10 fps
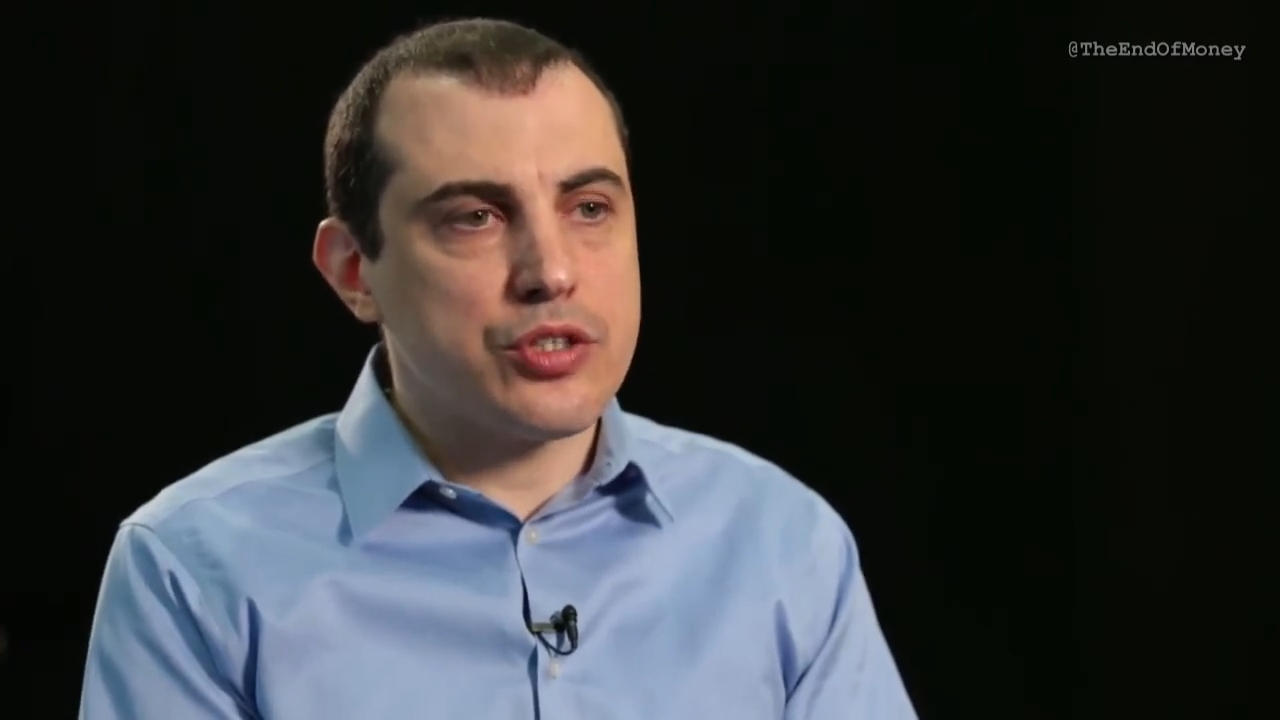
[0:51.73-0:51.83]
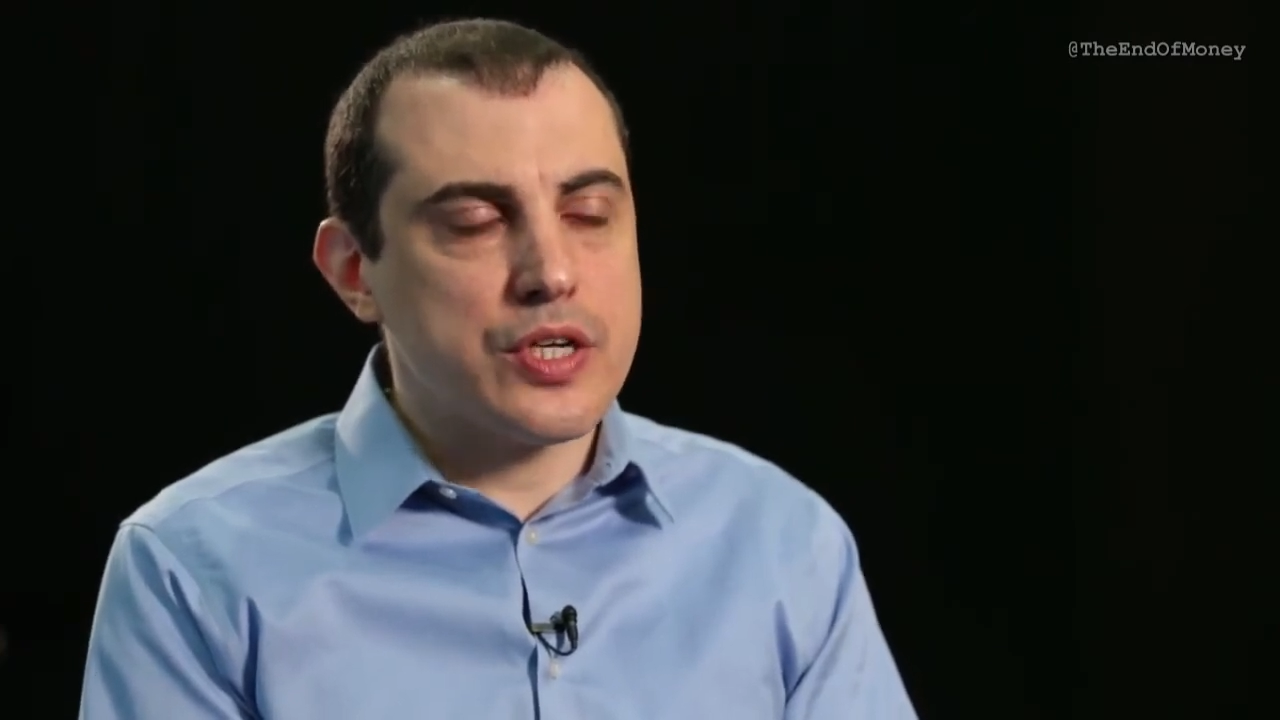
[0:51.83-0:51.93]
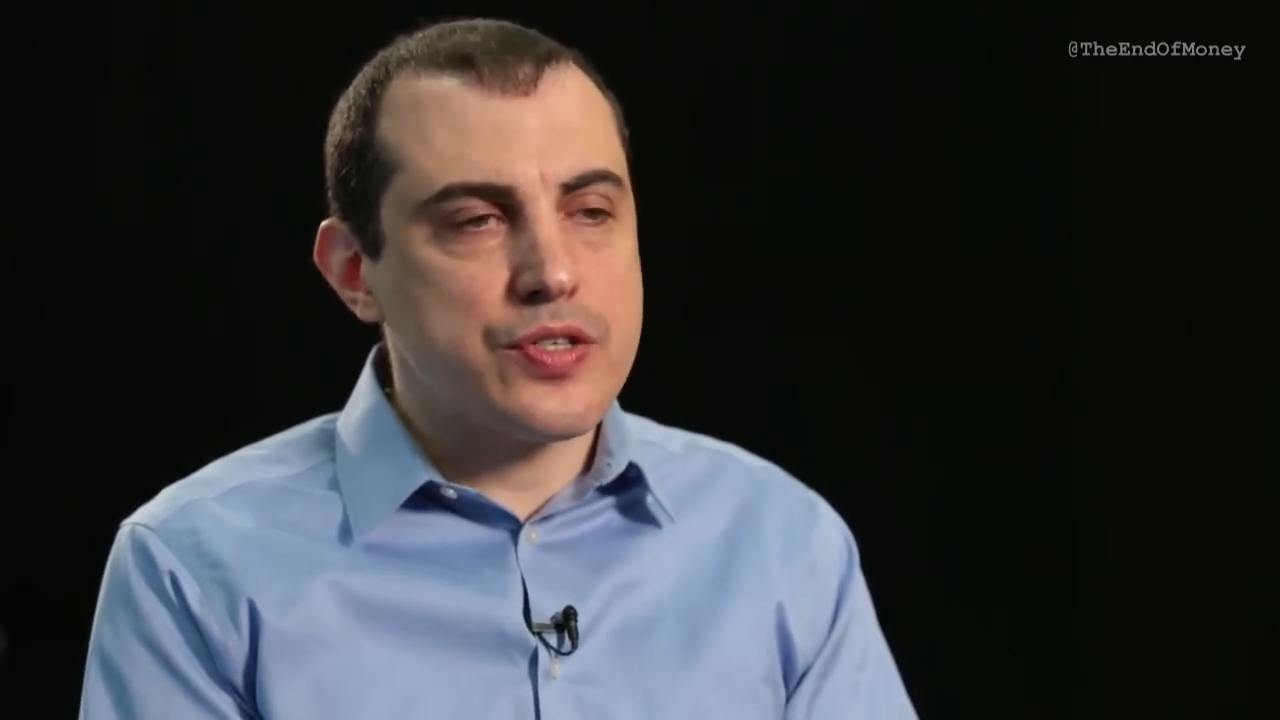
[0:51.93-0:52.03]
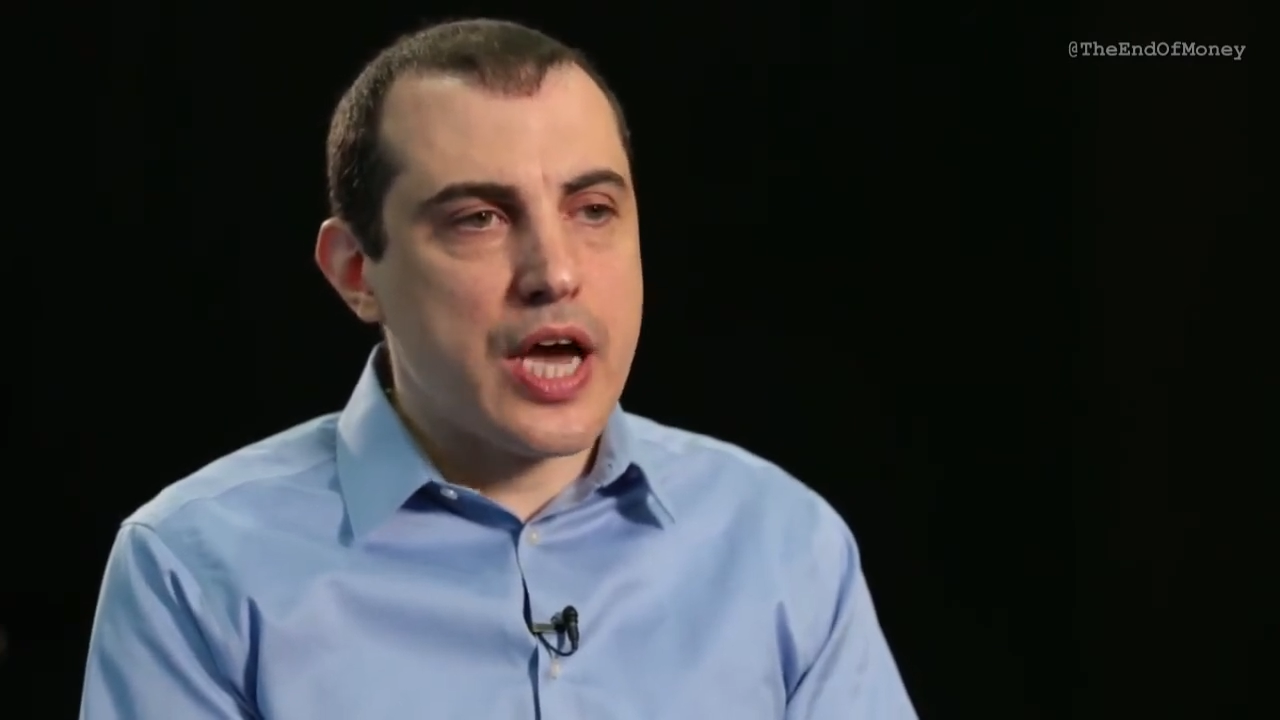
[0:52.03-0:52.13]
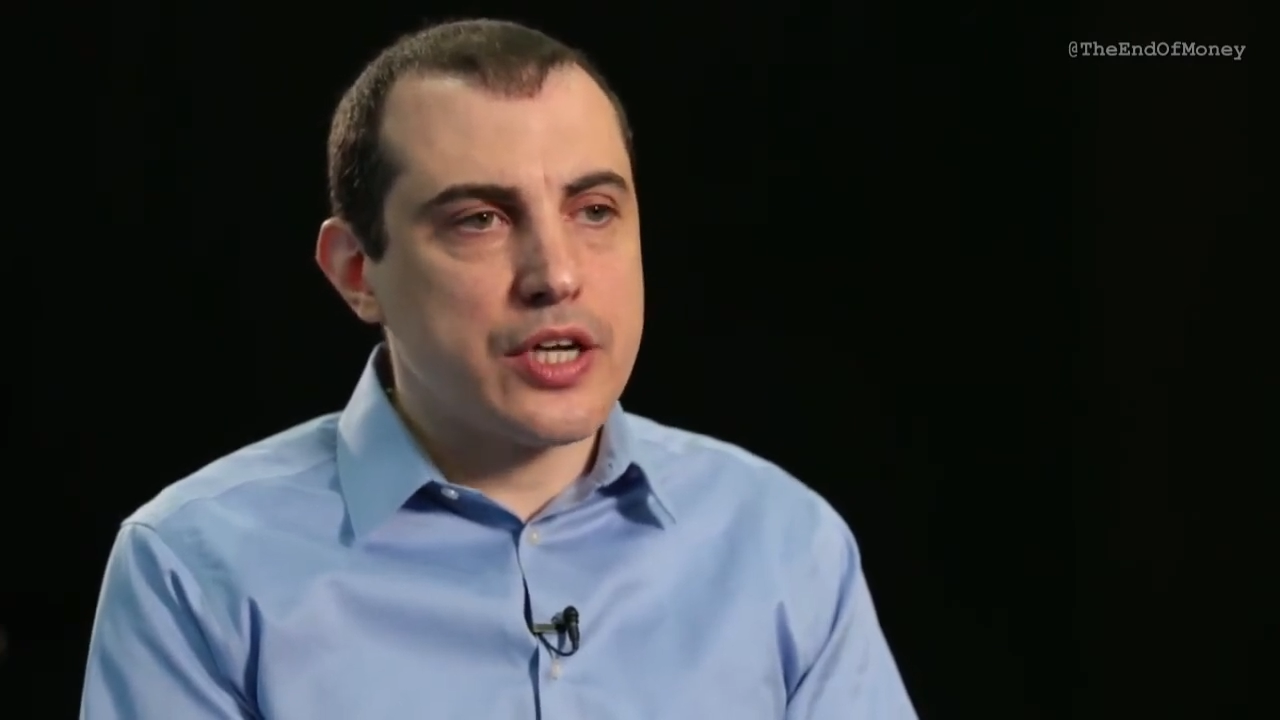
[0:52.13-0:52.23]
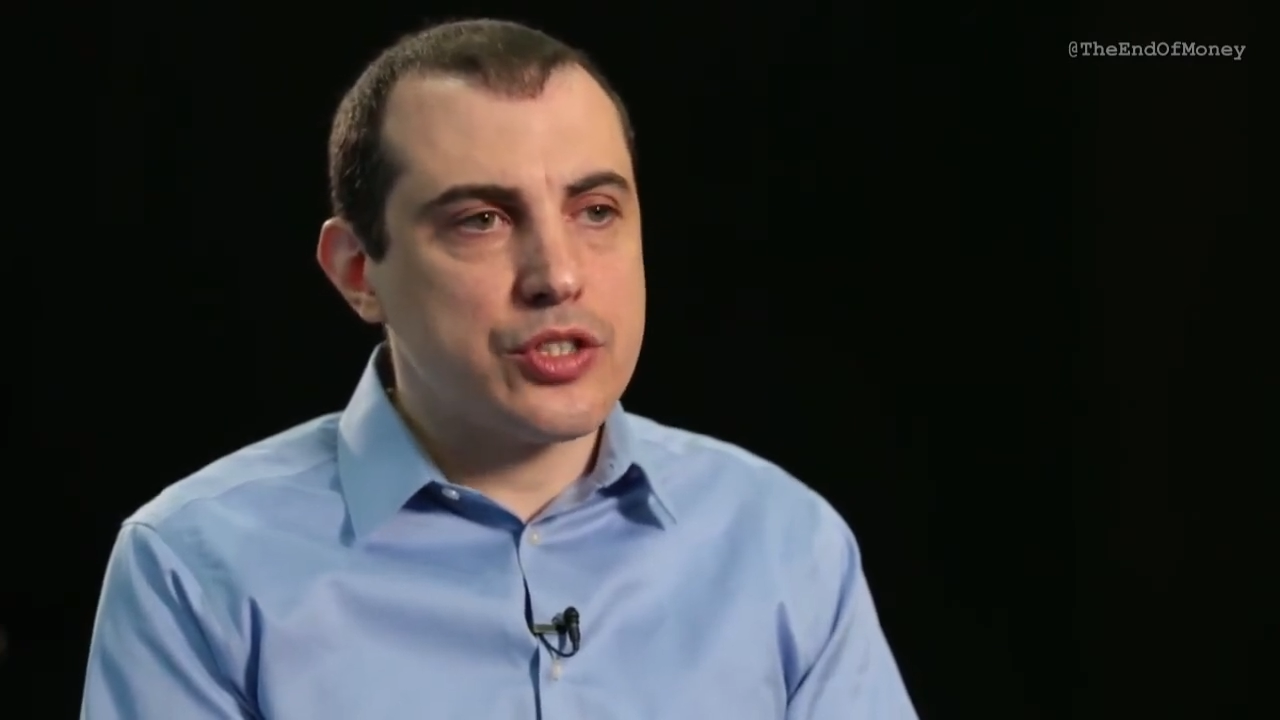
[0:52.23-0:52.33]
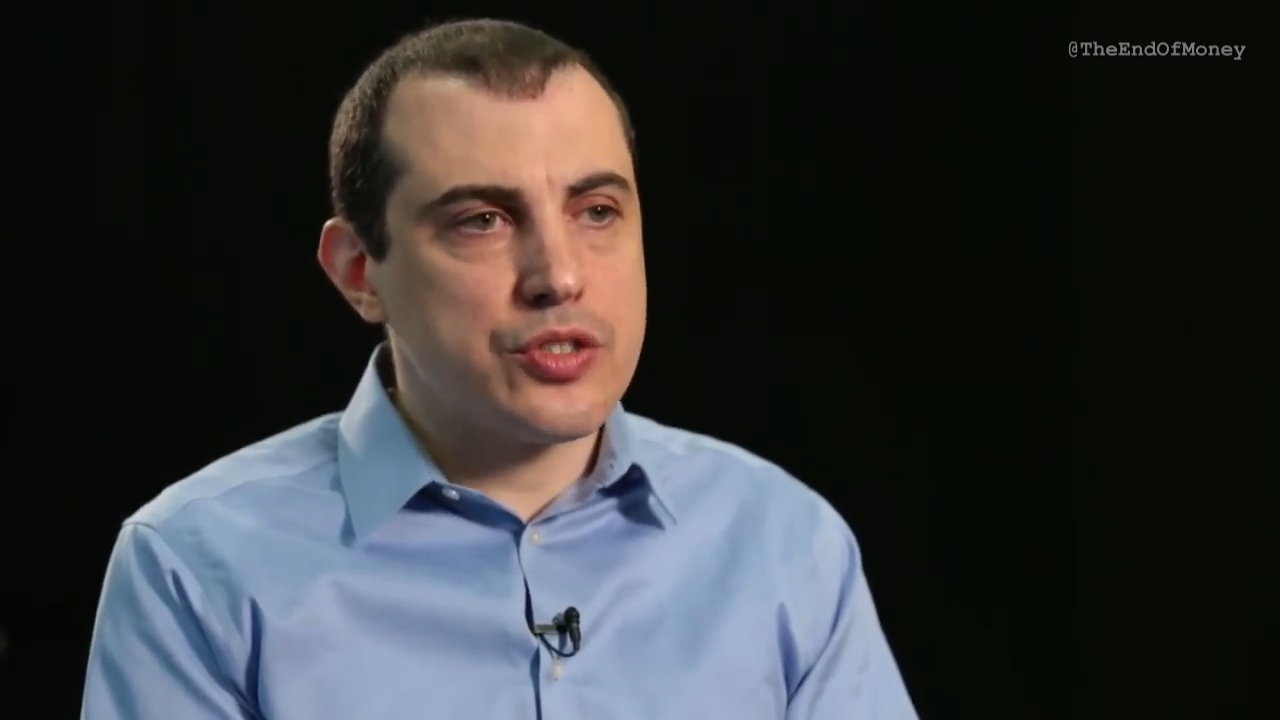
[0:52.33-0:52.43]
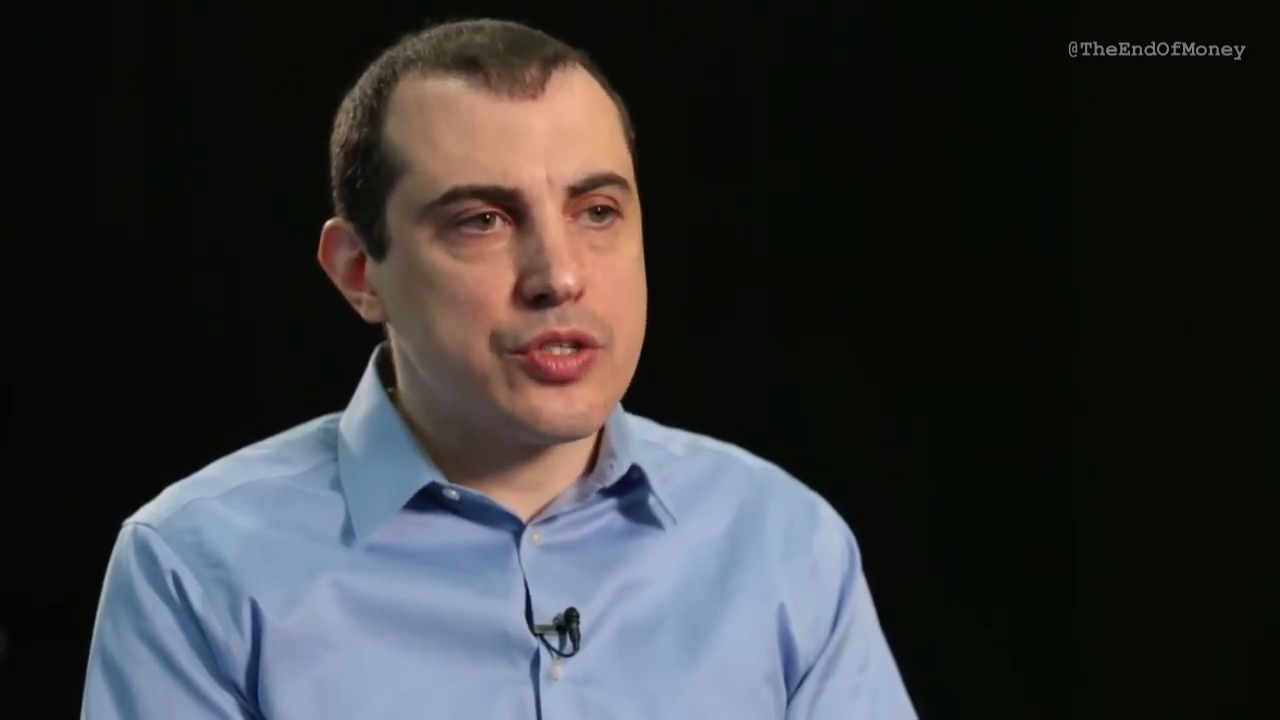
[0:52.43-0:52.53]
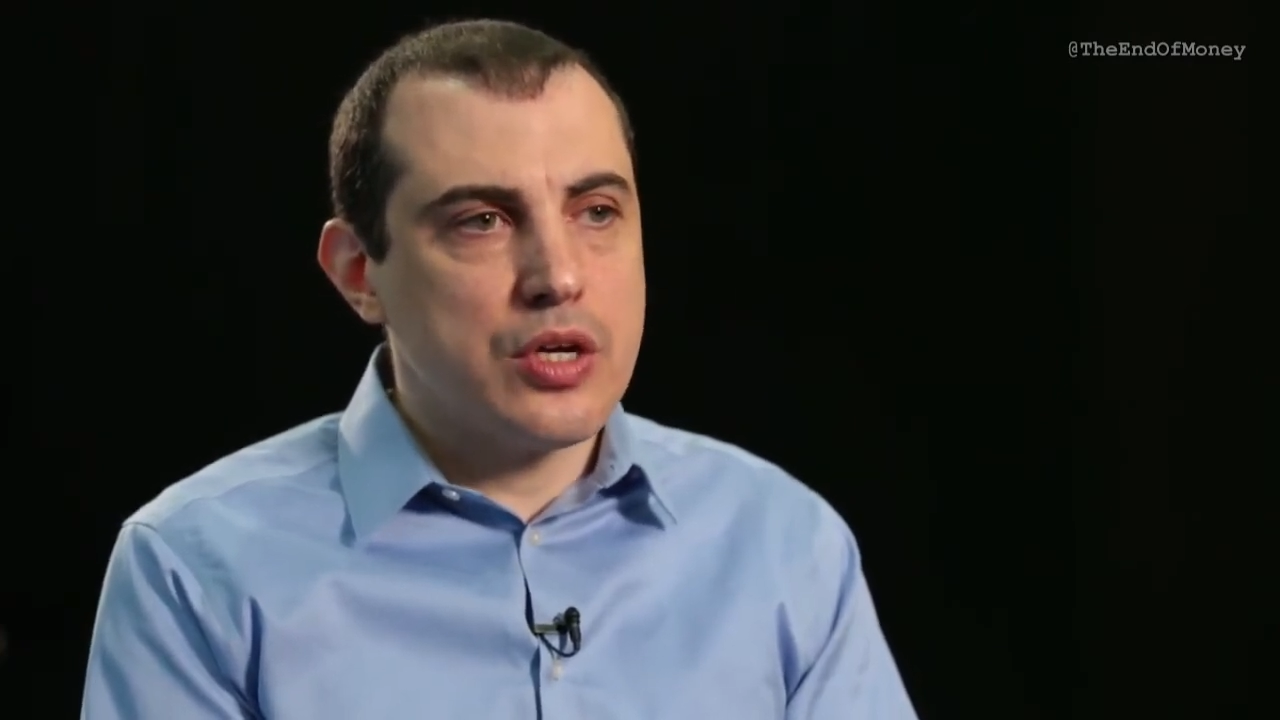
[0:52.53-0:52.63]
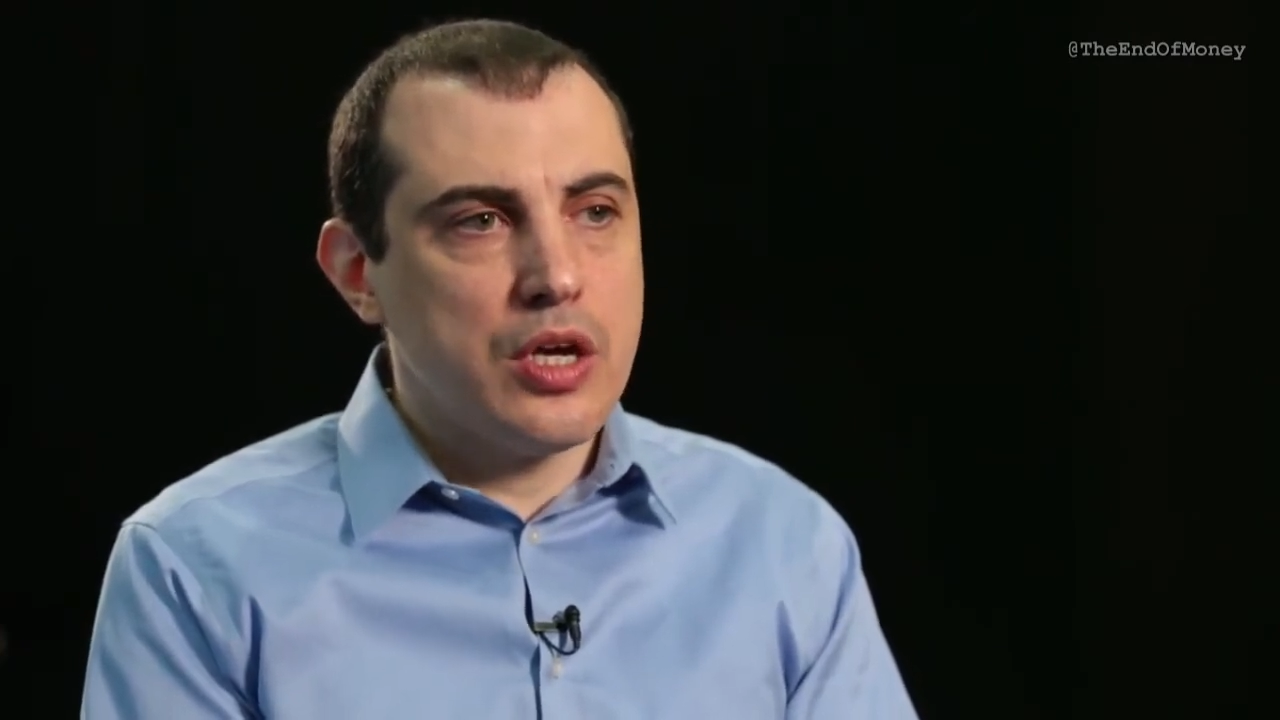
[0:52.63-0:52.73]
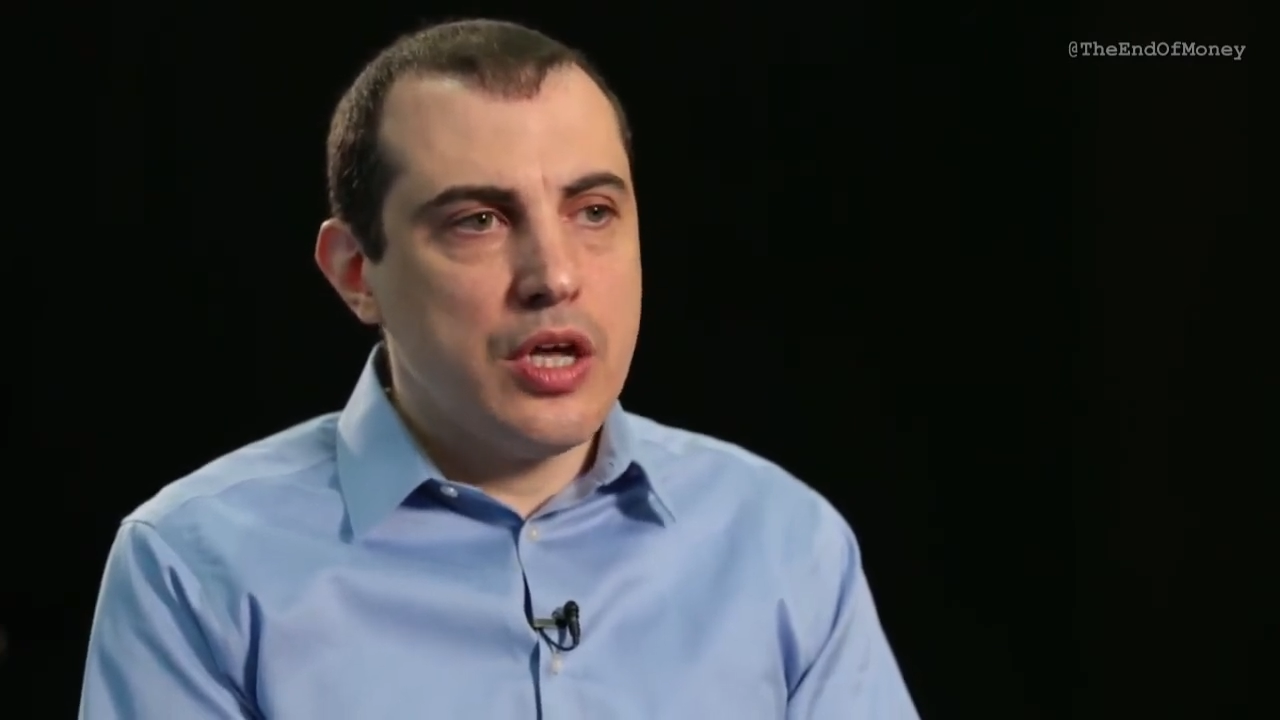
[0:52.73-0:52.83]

transactions.